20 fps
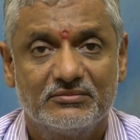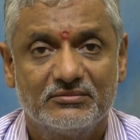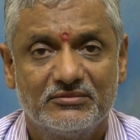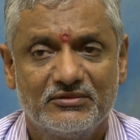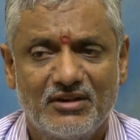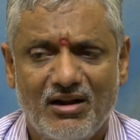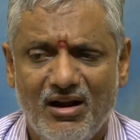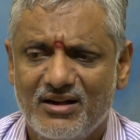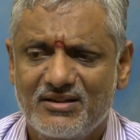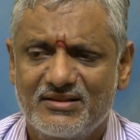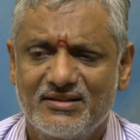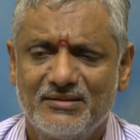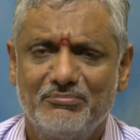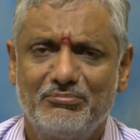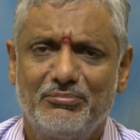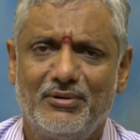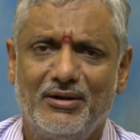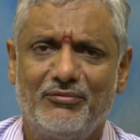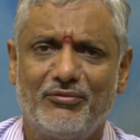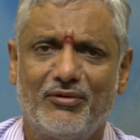not
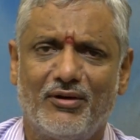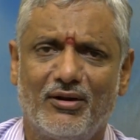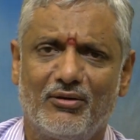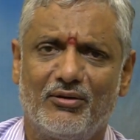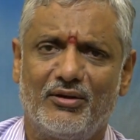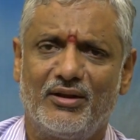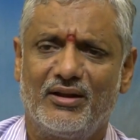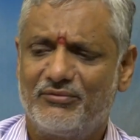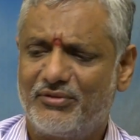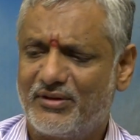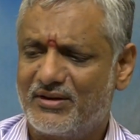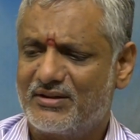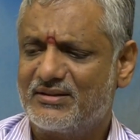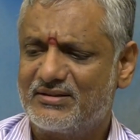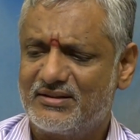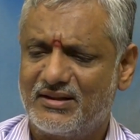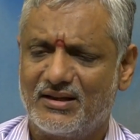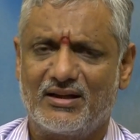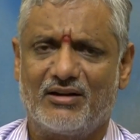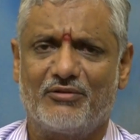simply following for the
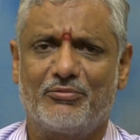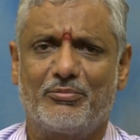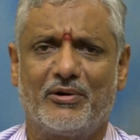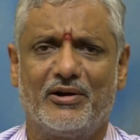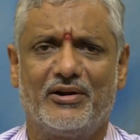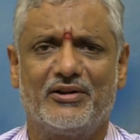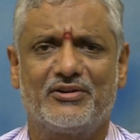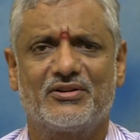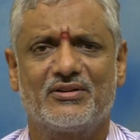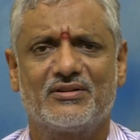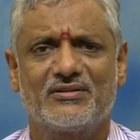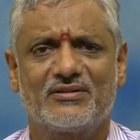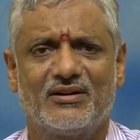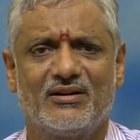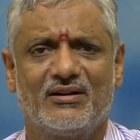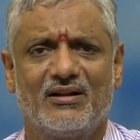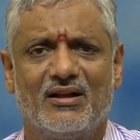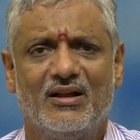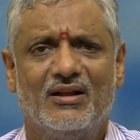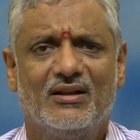sake of predictions
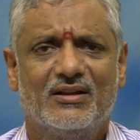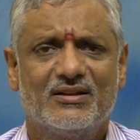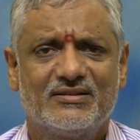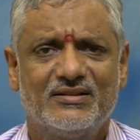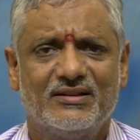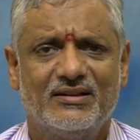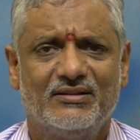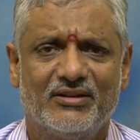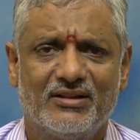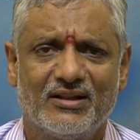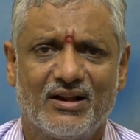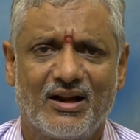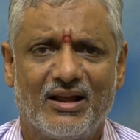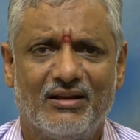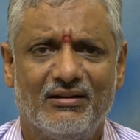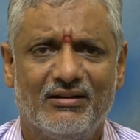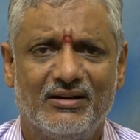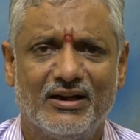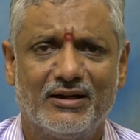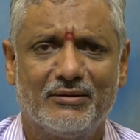and see whether
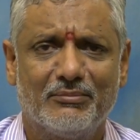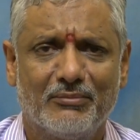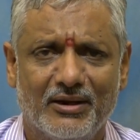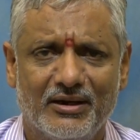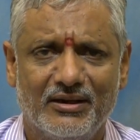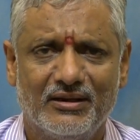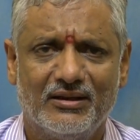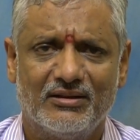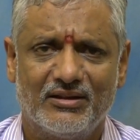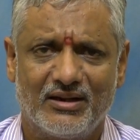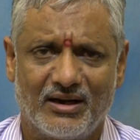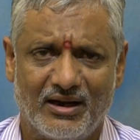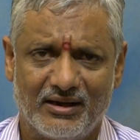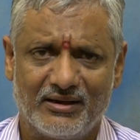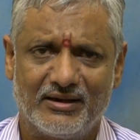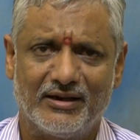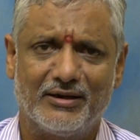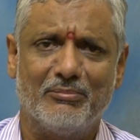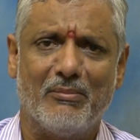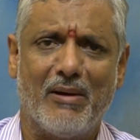I'll get money, whether I'll
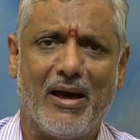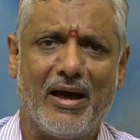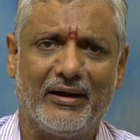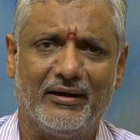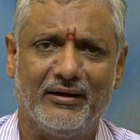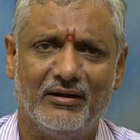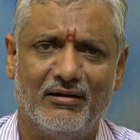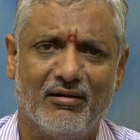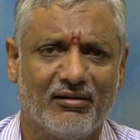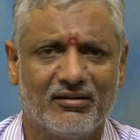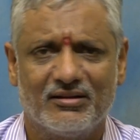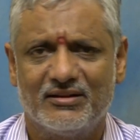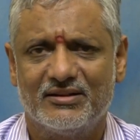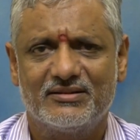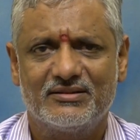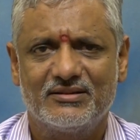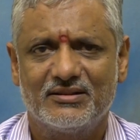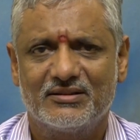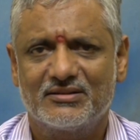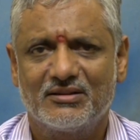get married, all these
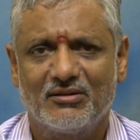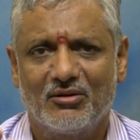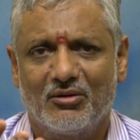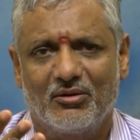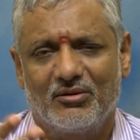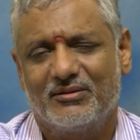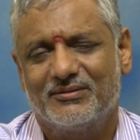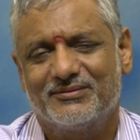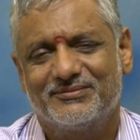things. No.